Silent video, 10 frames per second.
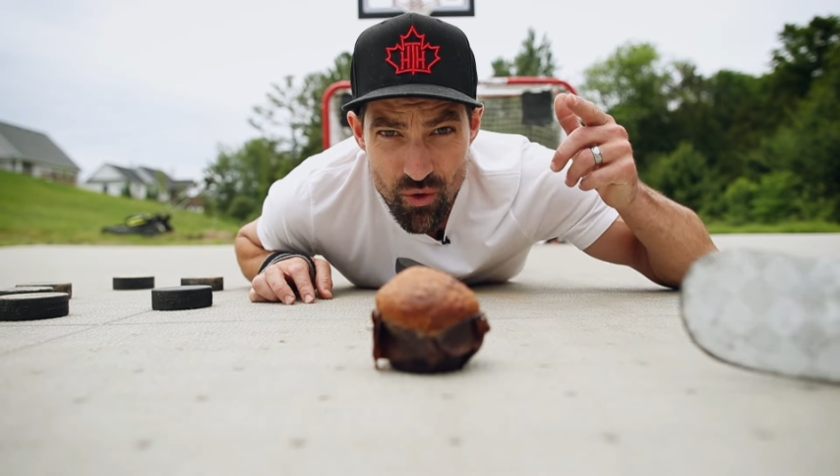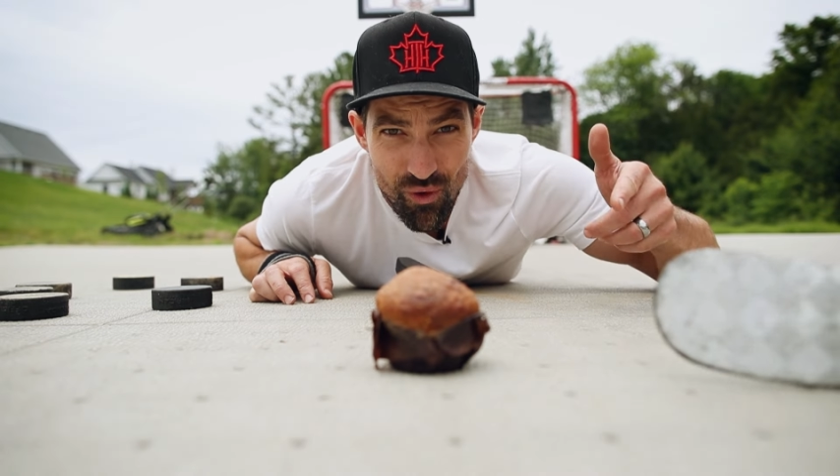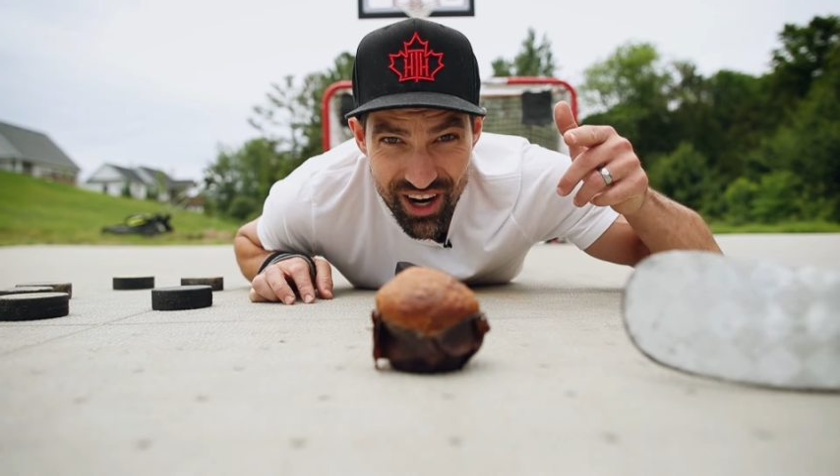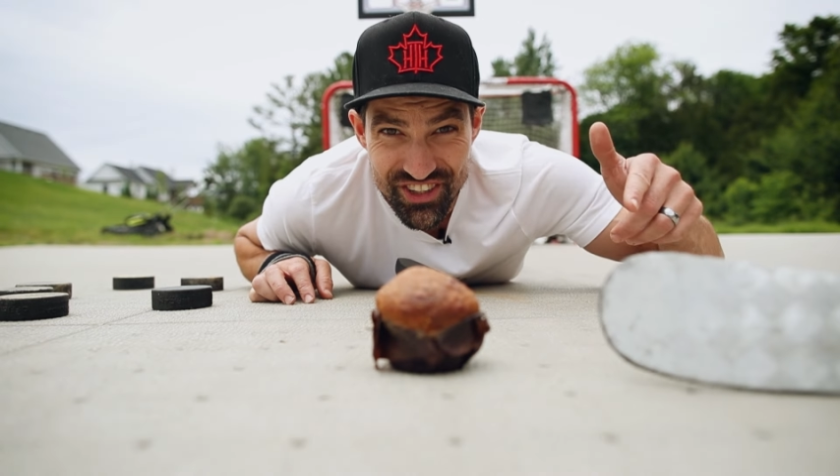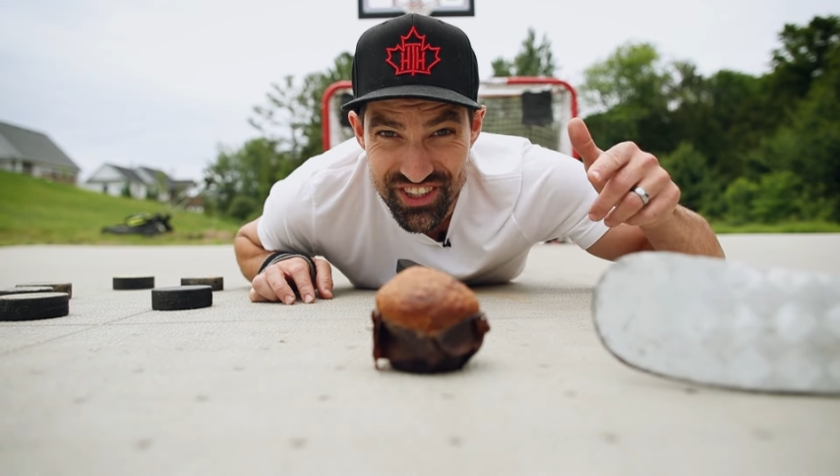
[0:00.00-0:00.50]

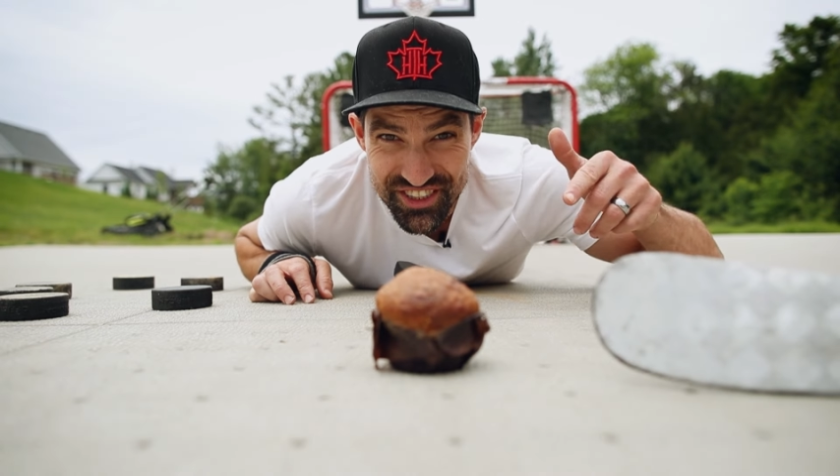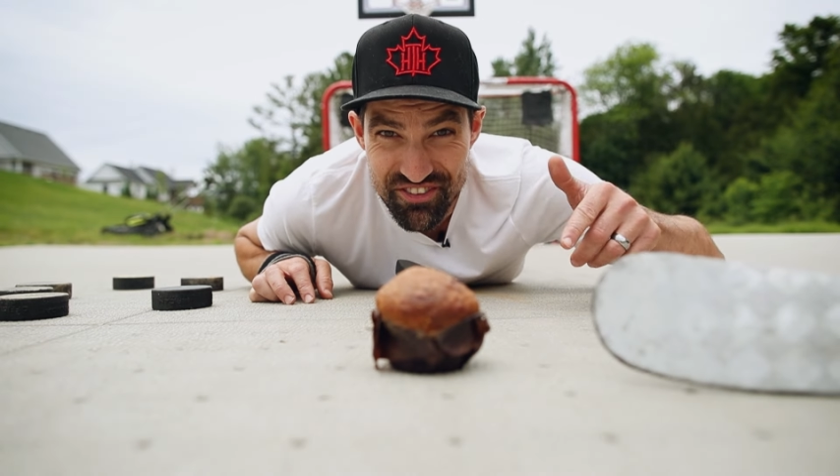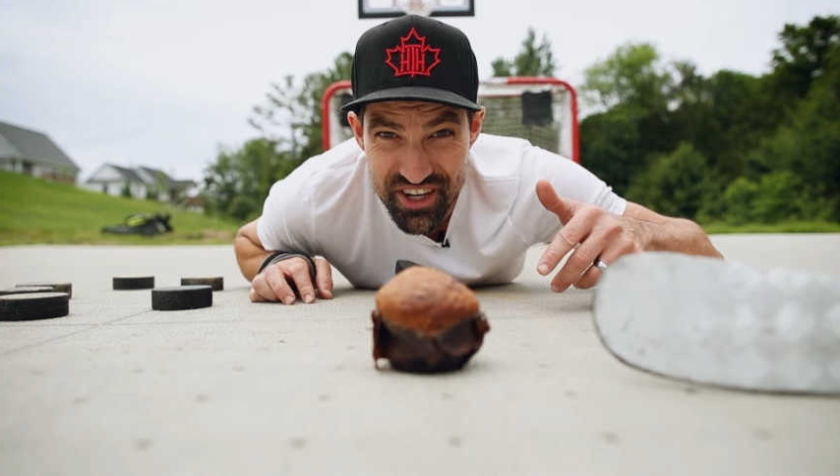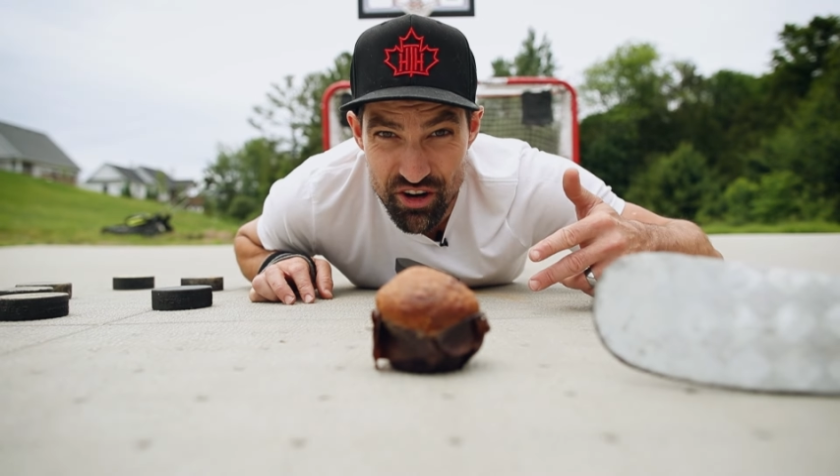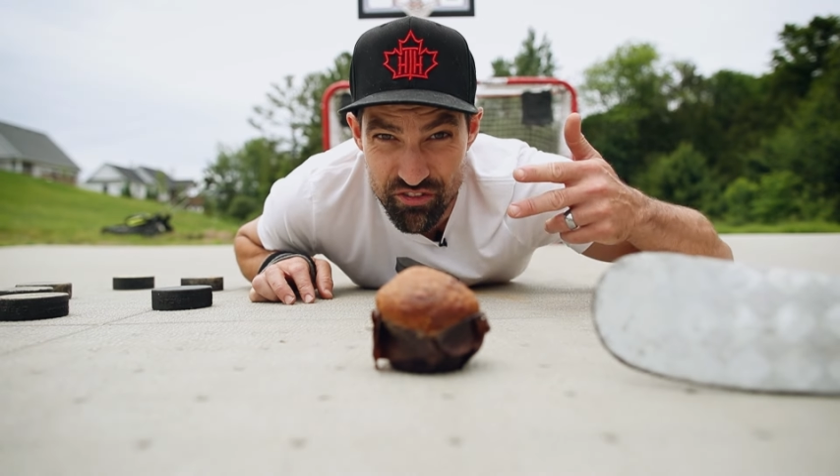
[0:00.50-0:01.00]
watch this
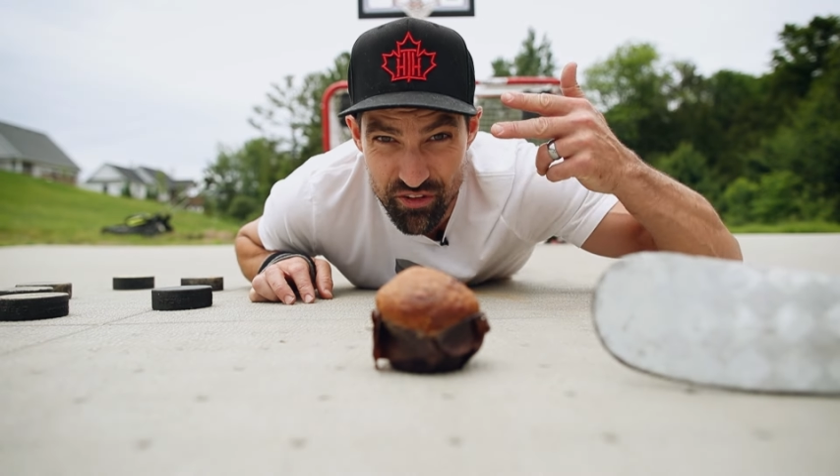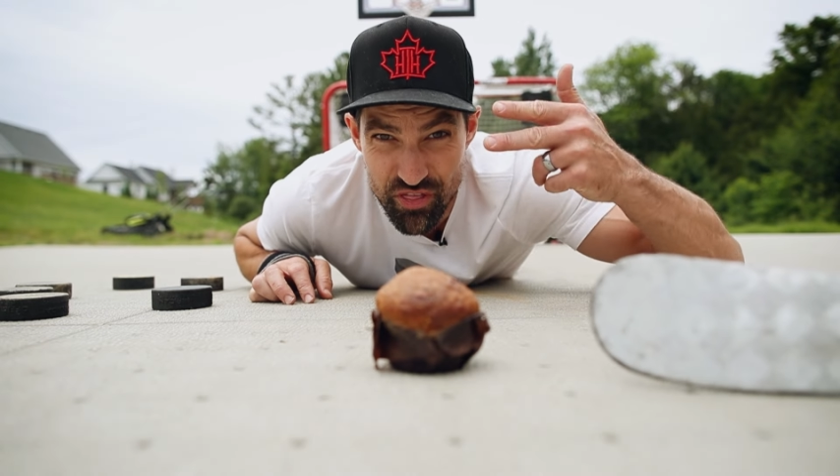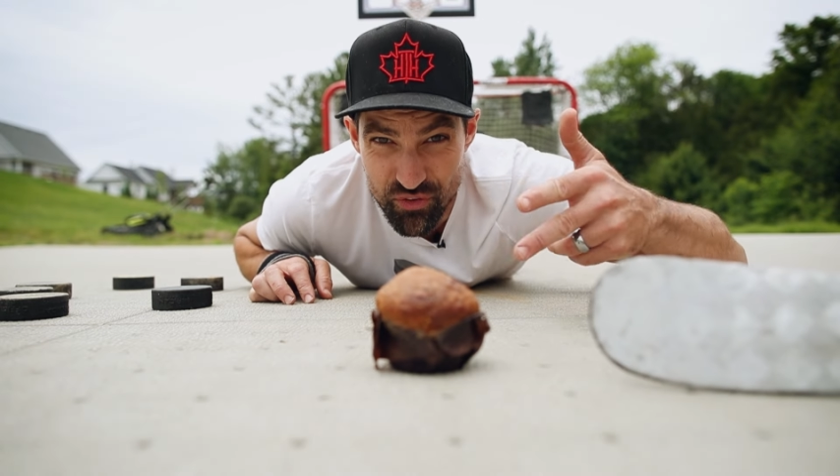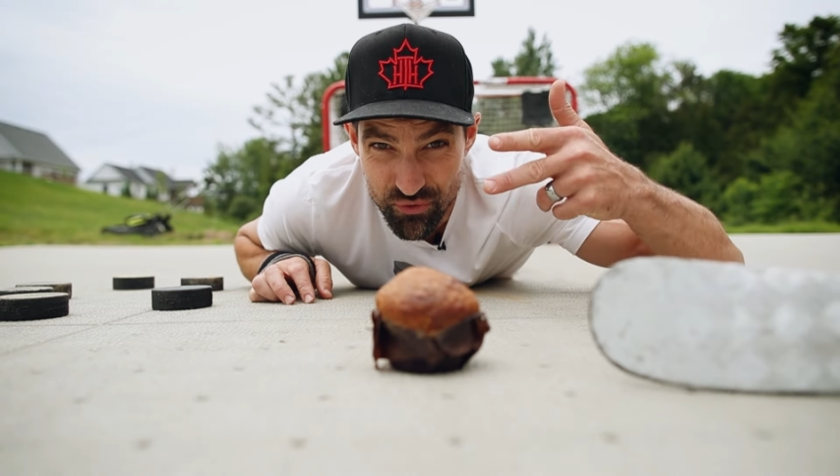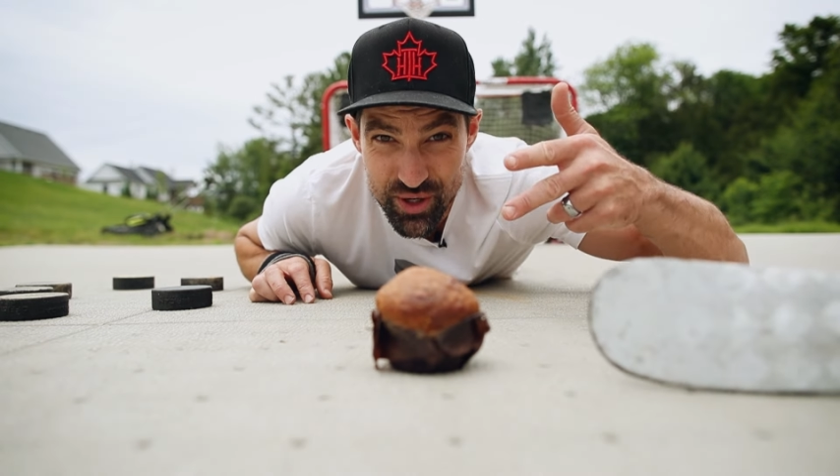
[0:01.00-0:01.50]
video for
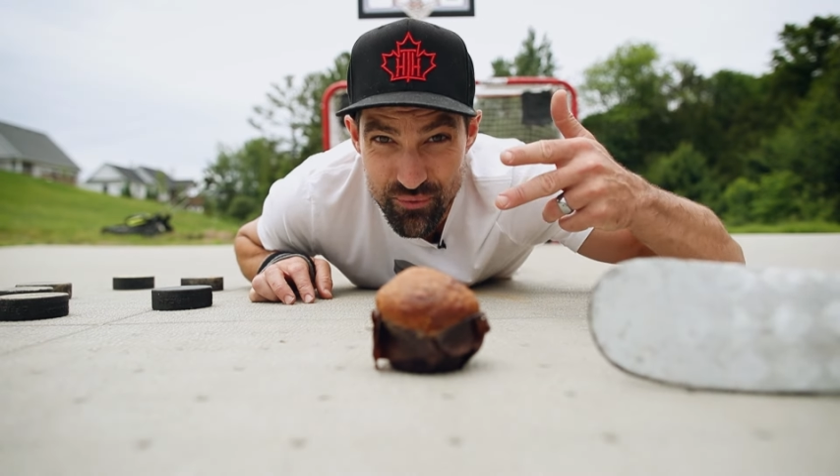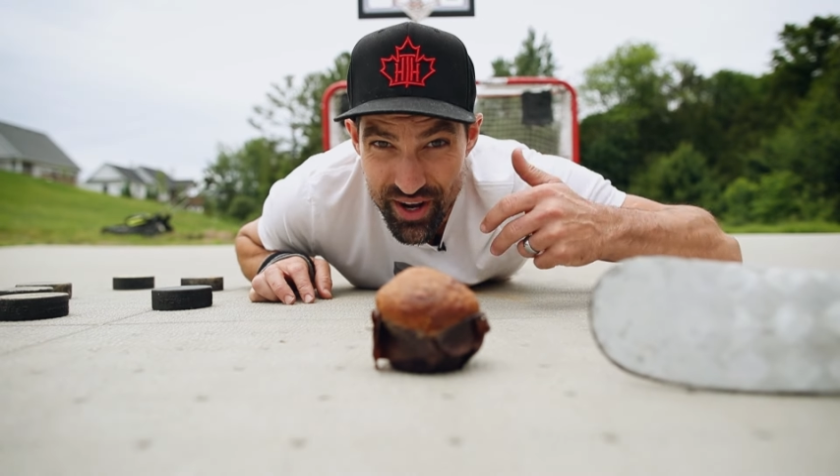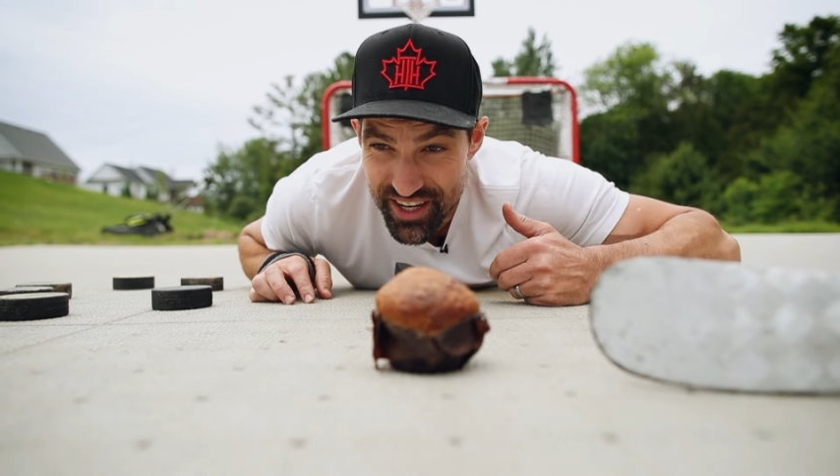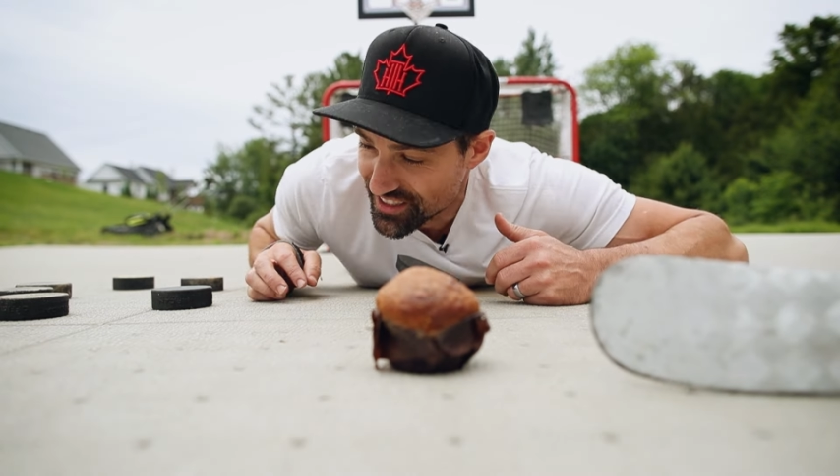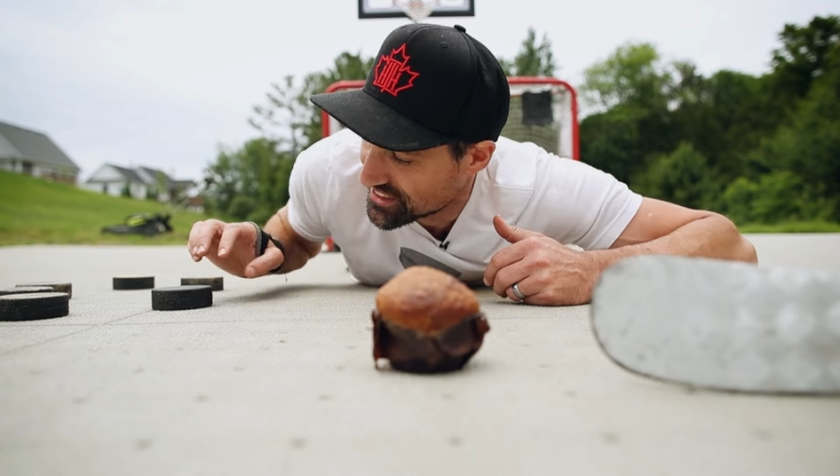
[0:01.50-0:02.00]
three
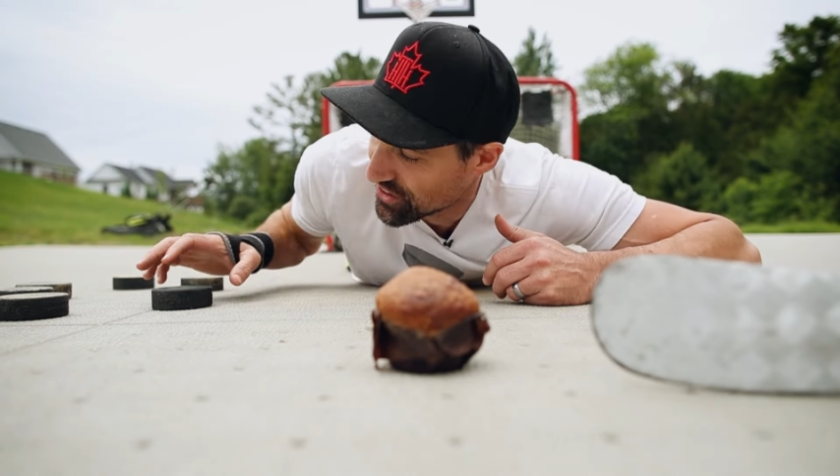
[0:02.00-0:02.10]
ways